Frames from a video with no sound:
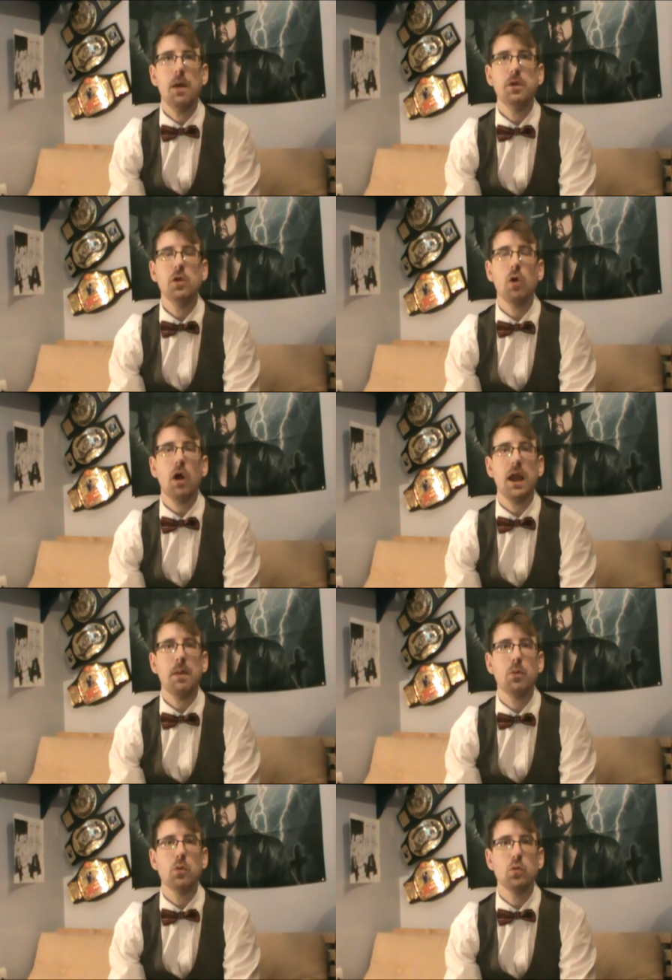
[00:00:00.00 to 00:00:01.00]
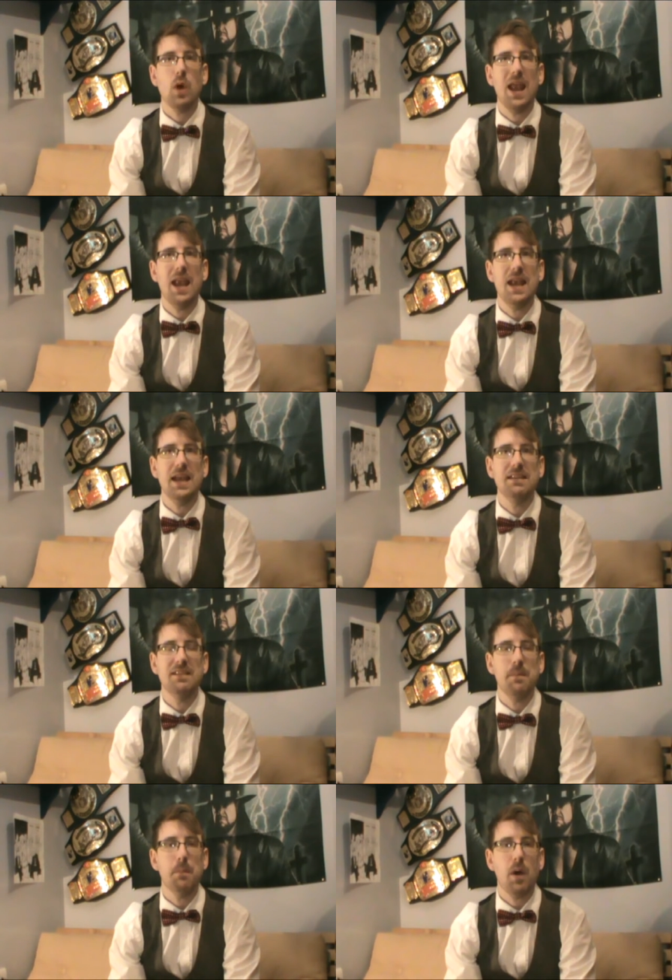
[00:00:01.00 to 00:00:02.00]
you're able at
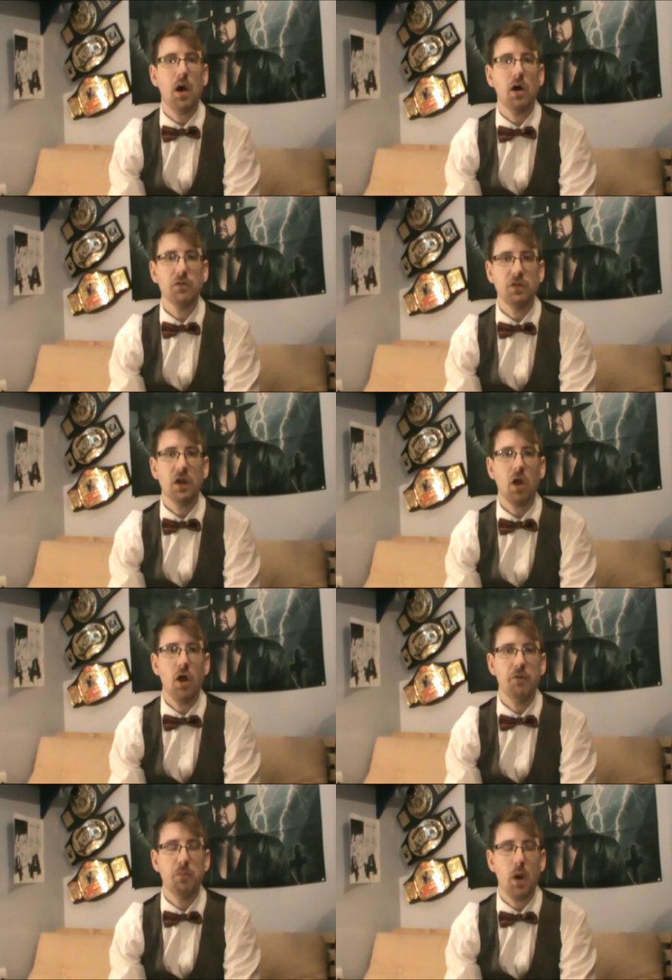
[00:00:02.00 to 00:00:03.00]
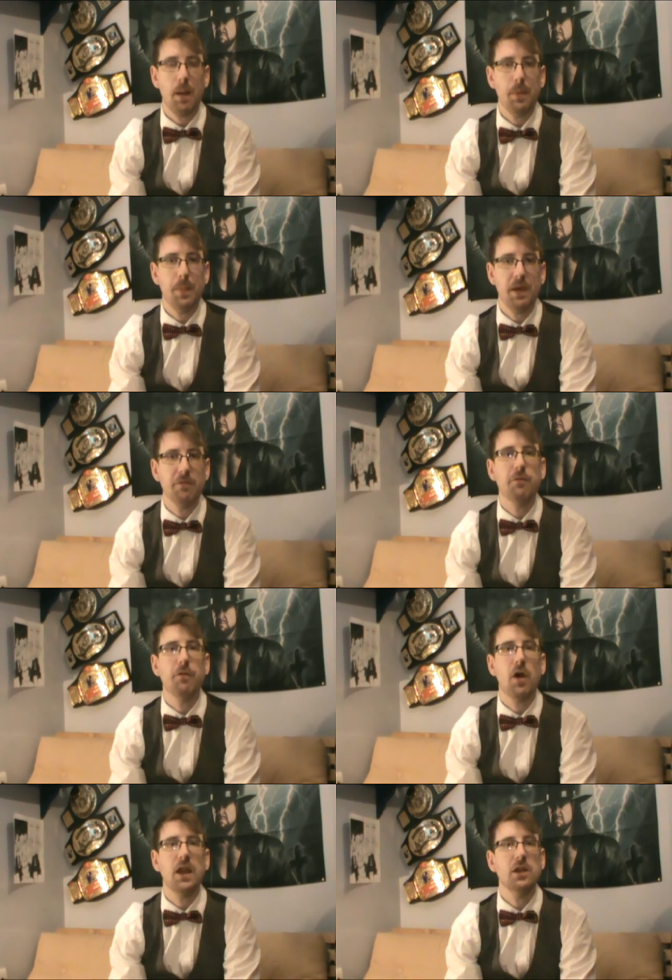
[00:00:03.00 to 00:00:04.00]
least in part to kind of put up a bit of a
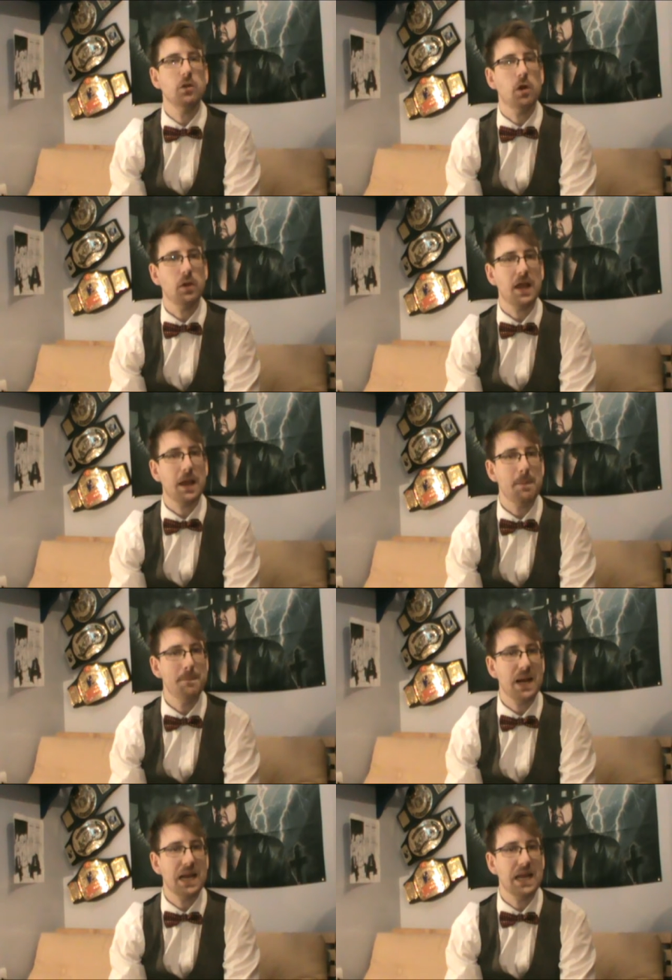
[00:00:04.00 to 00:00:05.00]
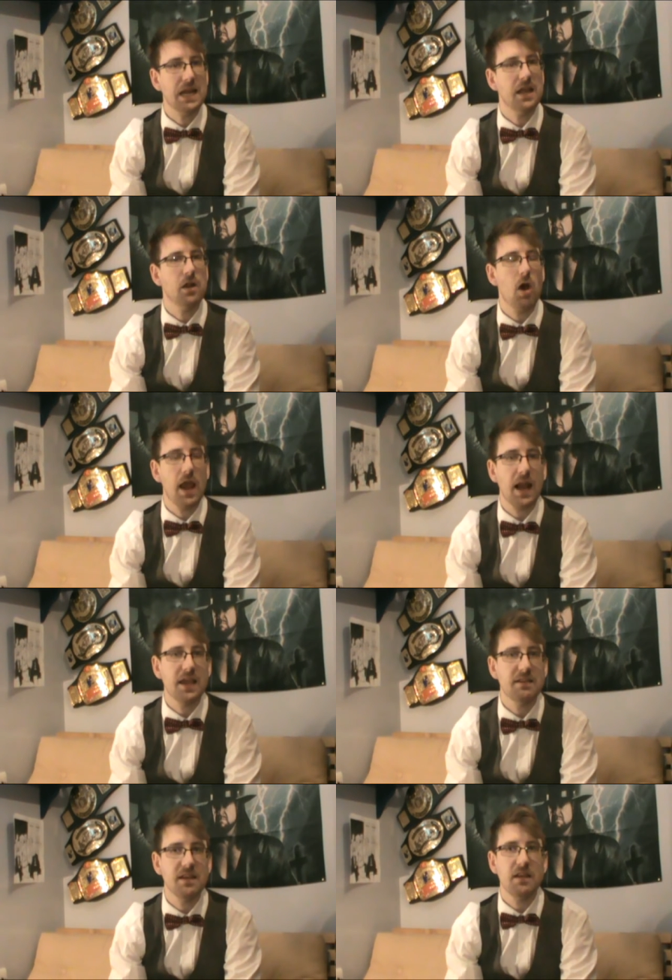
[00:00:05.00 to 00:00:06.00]
fight and you don't get completely
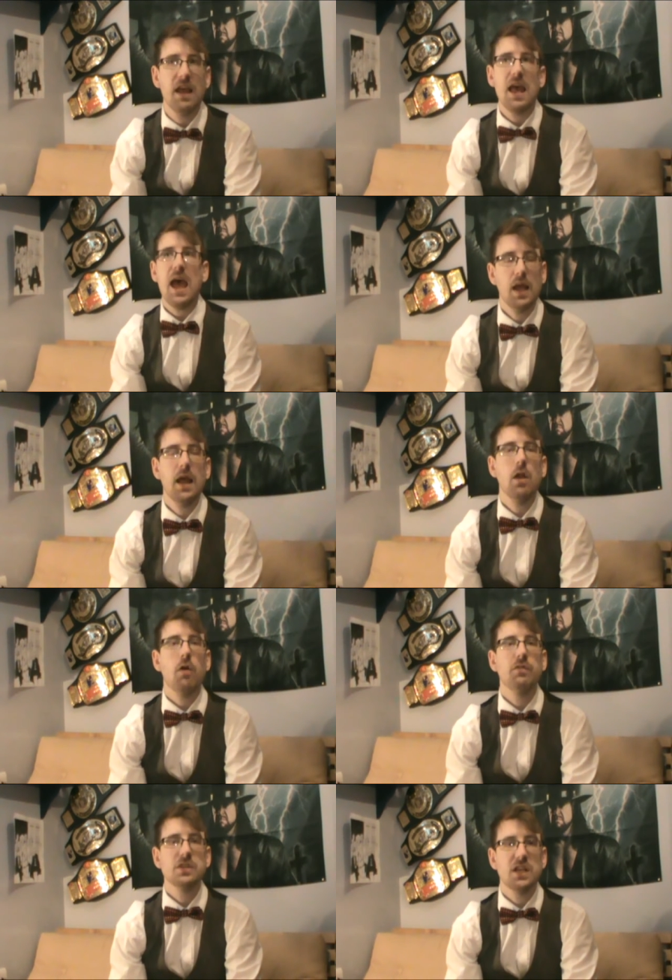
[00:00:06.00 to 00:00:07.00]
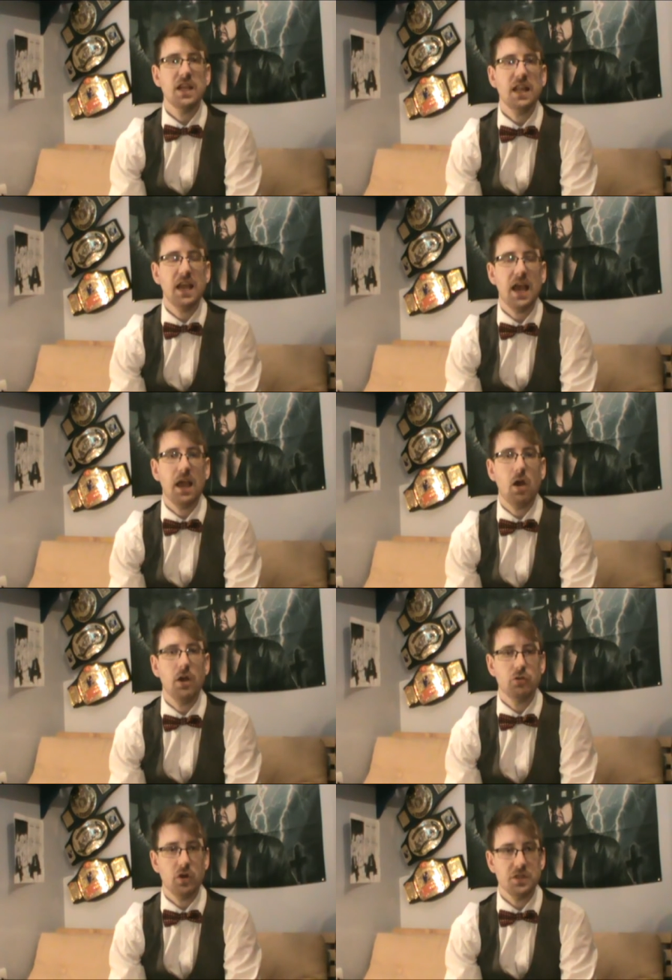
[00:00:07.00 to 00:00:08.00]
annihilated. And obviously the
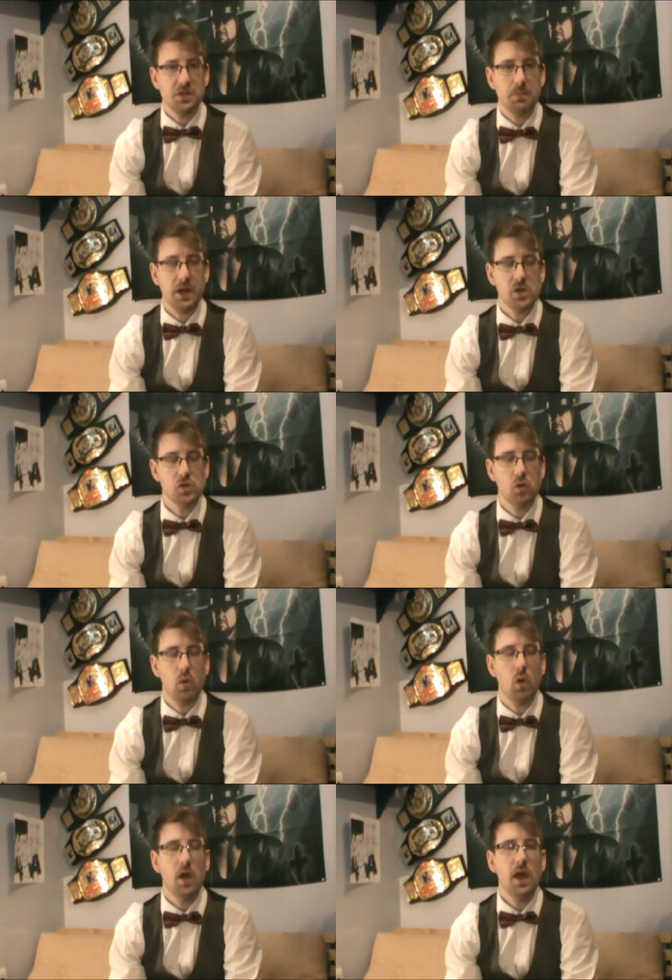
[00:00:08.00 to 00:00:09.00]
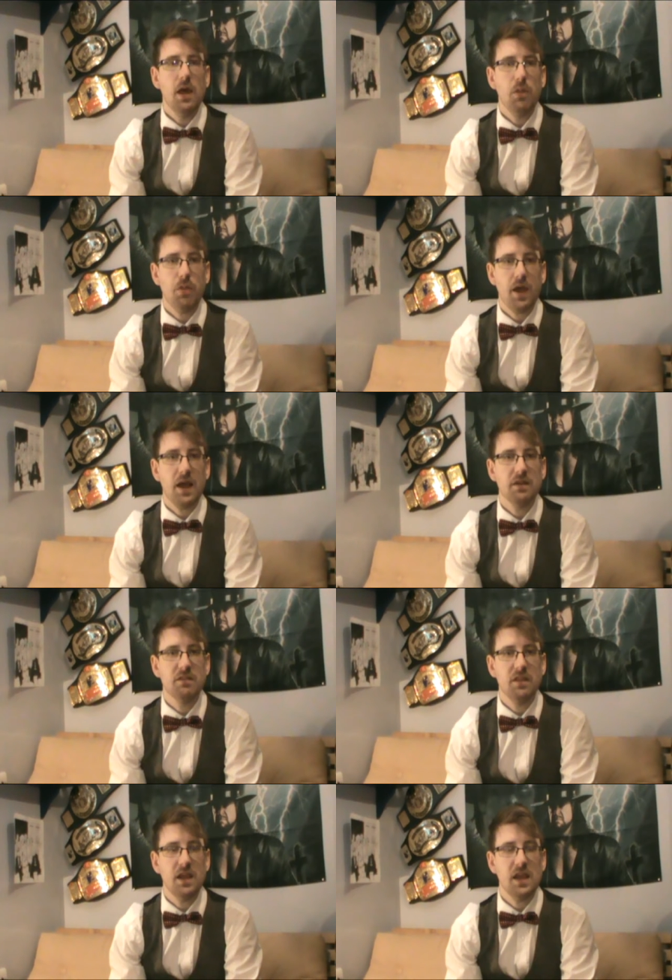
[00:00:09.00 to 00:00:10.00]
AI tries to make sure
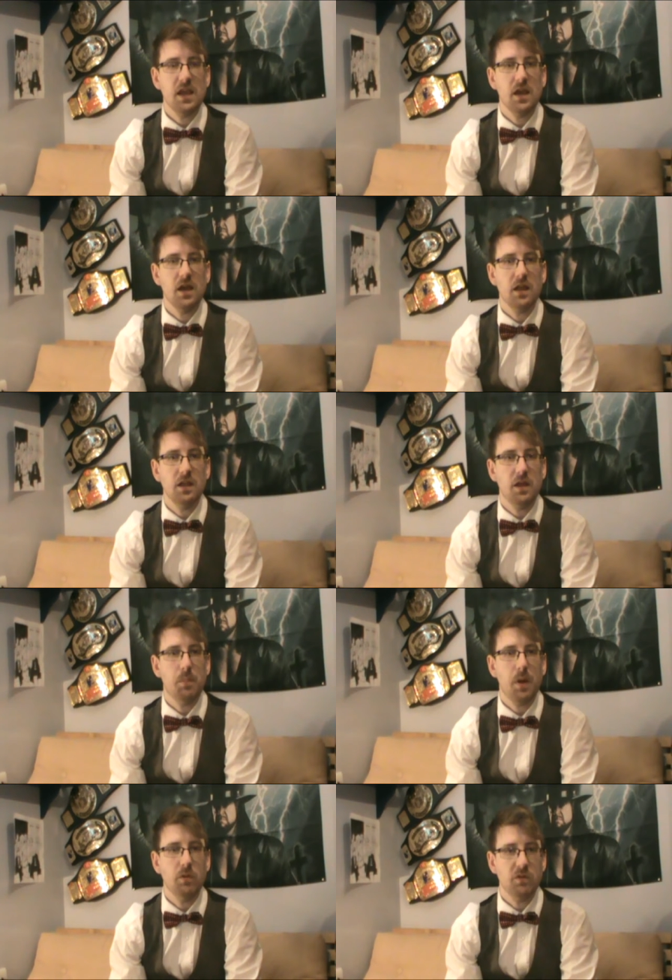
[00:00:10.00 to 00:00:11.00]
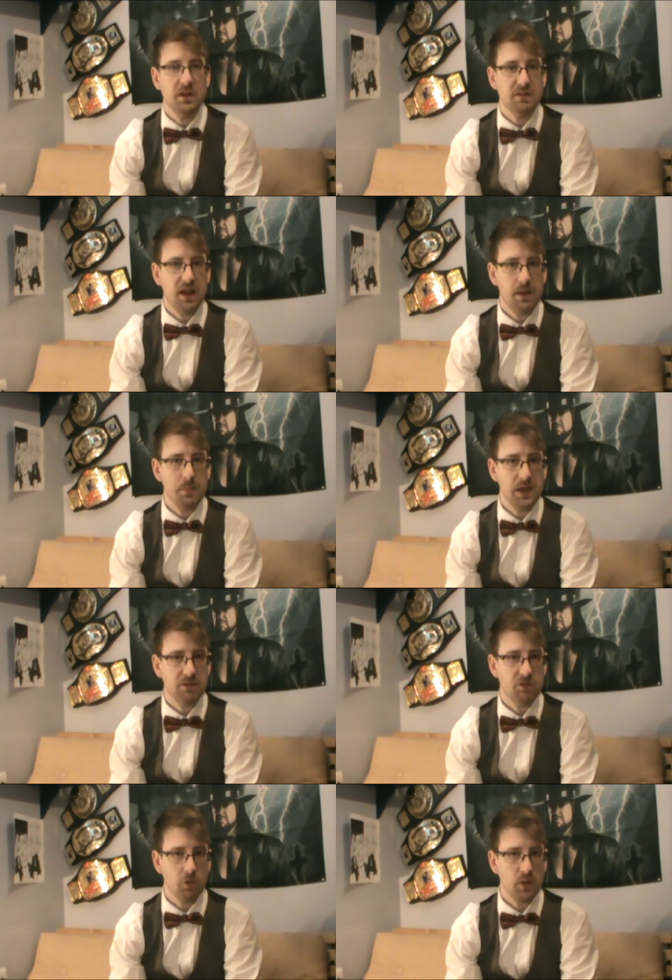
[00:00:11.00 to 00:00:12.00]
that the opposing team
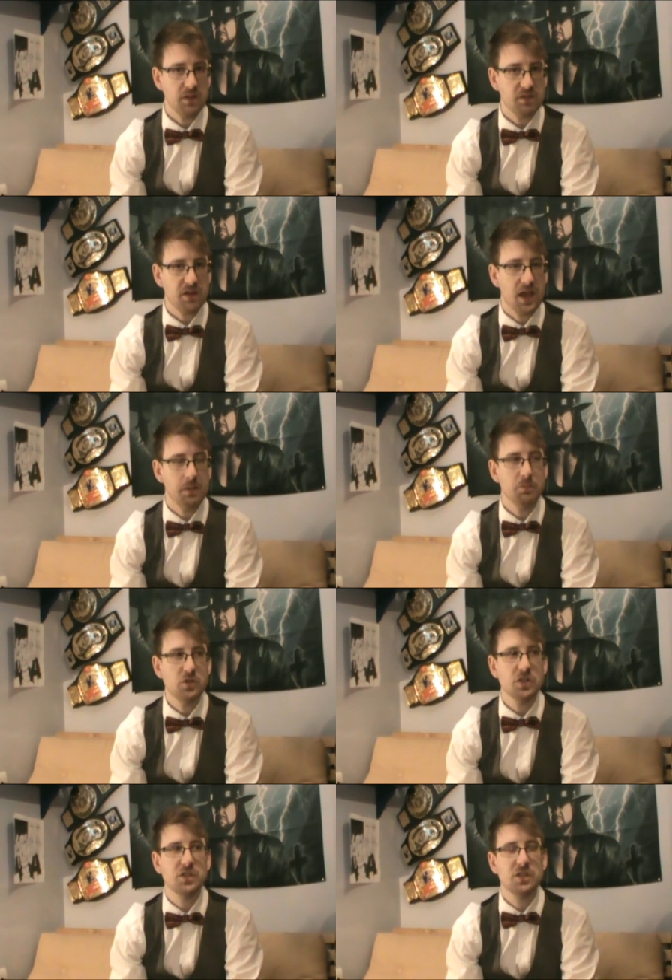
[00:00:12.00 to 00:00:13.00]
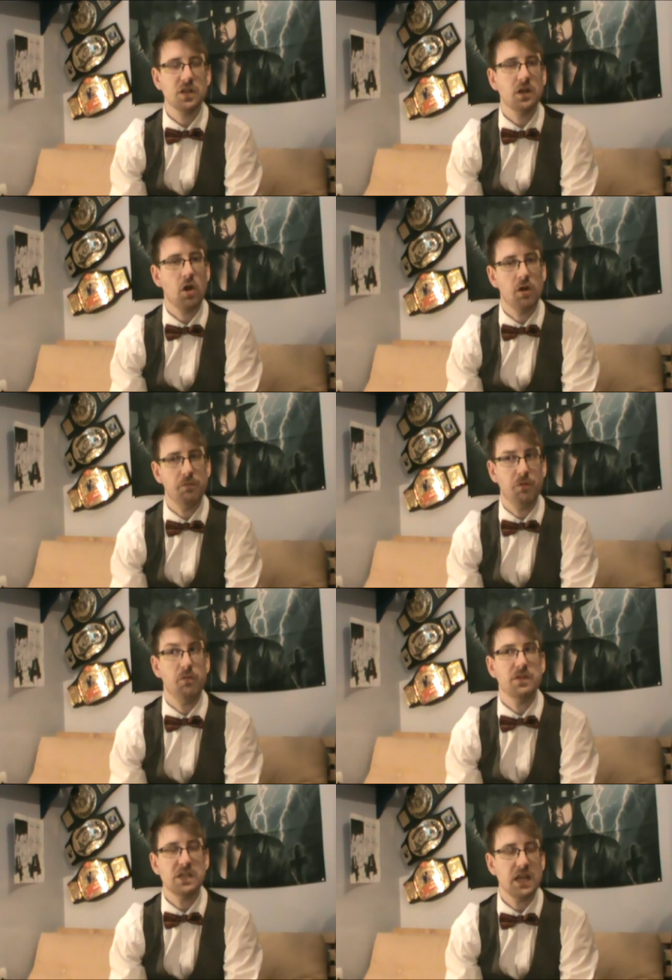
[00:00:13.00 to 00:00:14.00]
is doing the same, just to kind of
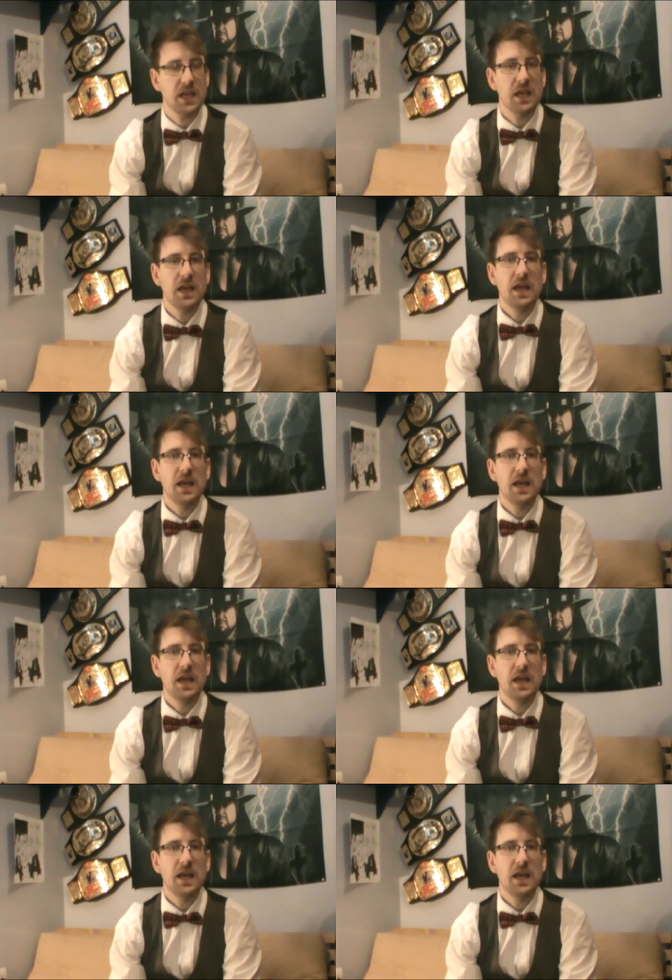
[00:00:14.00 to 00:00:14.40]
obviously